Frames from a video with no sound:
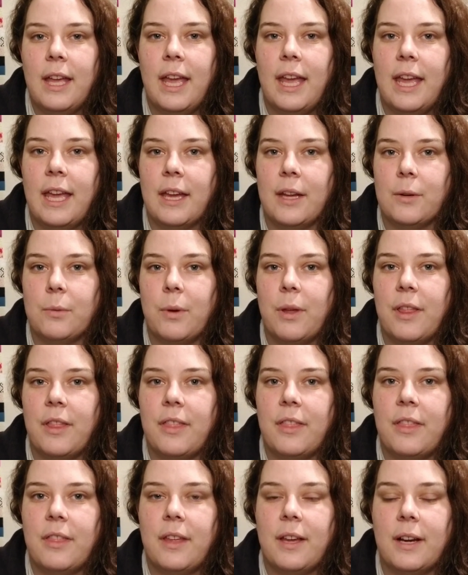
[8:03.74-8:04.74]
and with
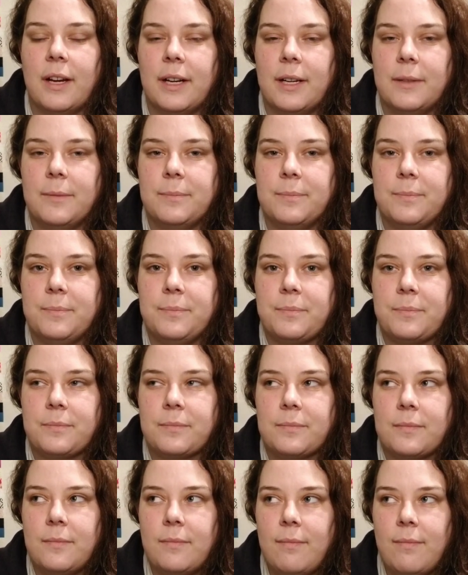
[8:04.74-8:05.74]
um,
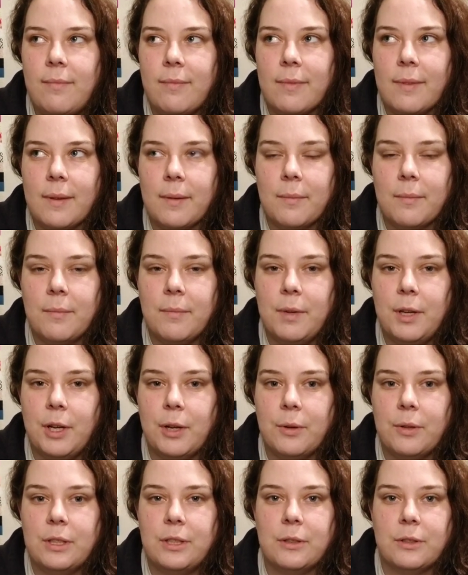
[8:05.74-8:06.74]
you
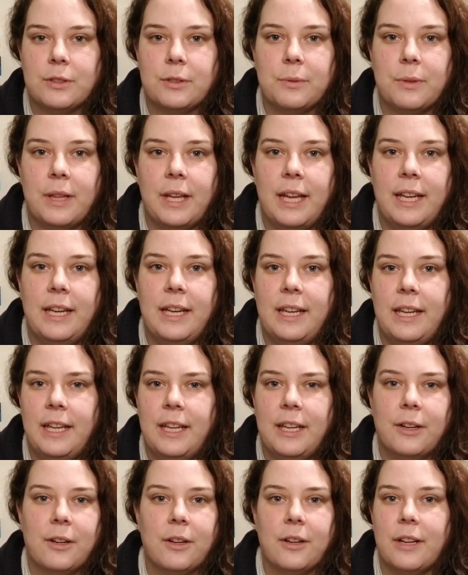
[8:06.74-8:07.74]
know, adults with
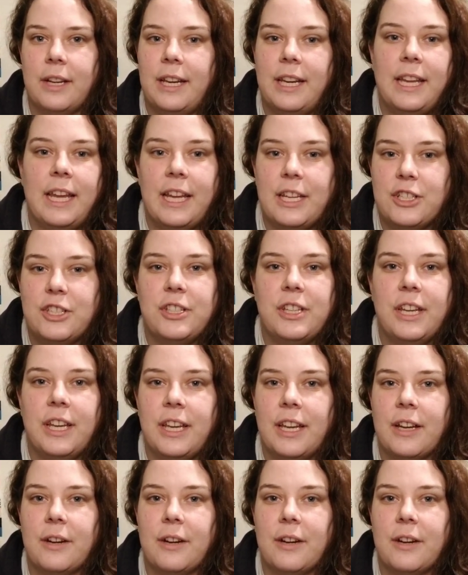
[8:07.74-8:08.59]
ADD or ADHD.